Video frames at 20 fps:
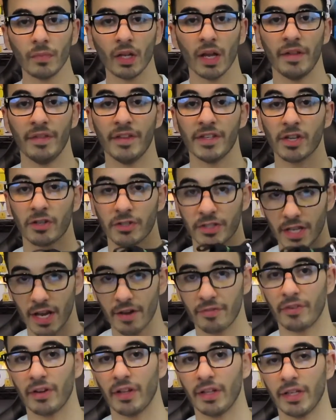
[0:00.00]
And these are
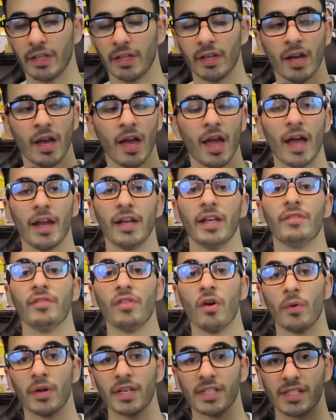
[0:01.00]
definitely, and even
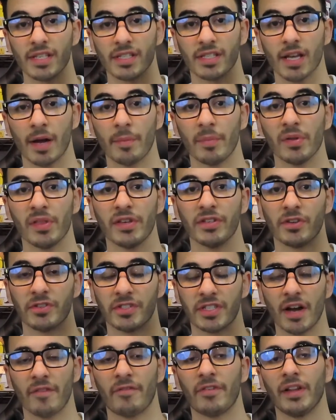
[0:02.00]
though it is December, these are
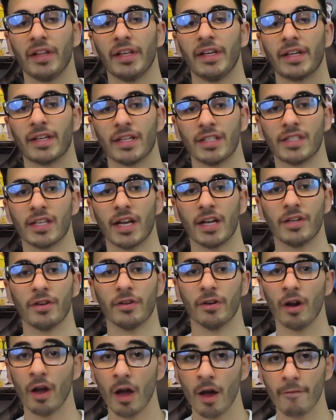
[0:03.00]
definitely a
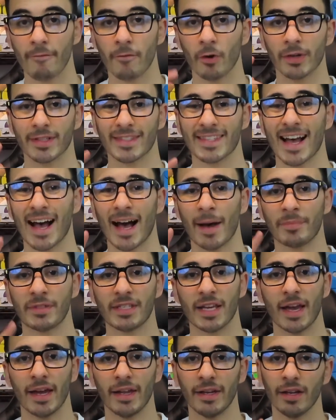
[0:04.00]
contender for a top
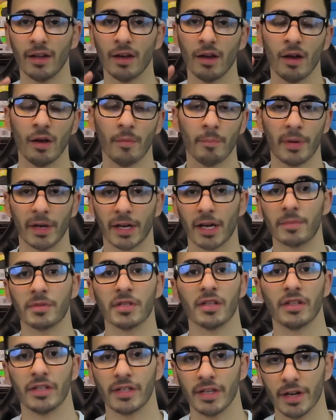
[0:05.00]
10 pickups
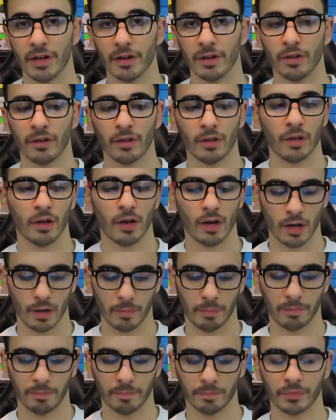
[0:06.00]
of the year.
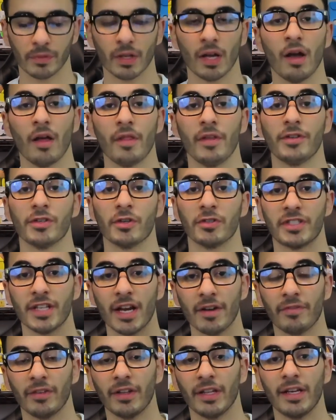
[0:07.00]
These are
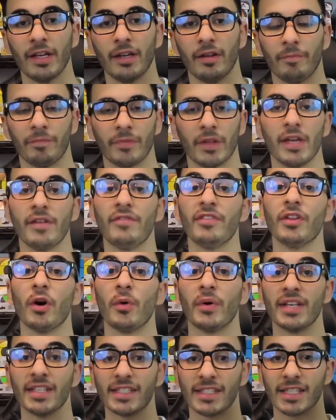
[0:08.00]
definitely, even
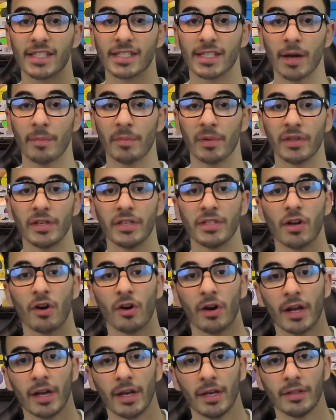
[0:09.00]
though it is December, these
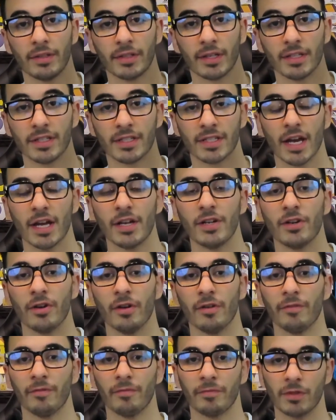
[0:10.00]
are a
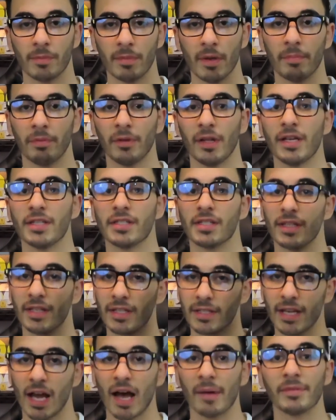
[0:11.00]
contender to be placed in
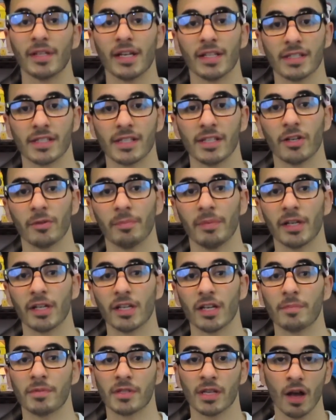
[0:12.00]
the top 10 sneaker
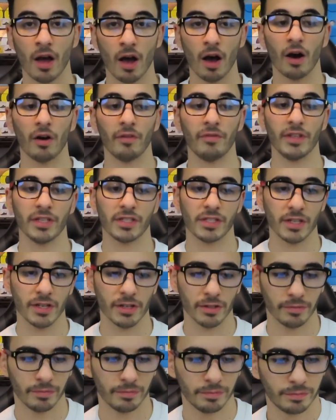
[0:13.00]
pickups of this
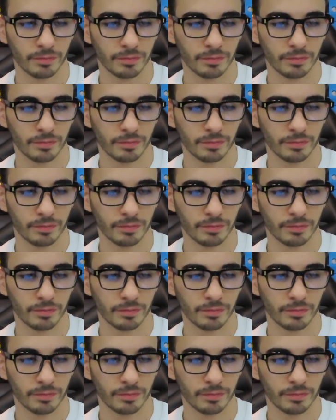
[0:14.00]
year.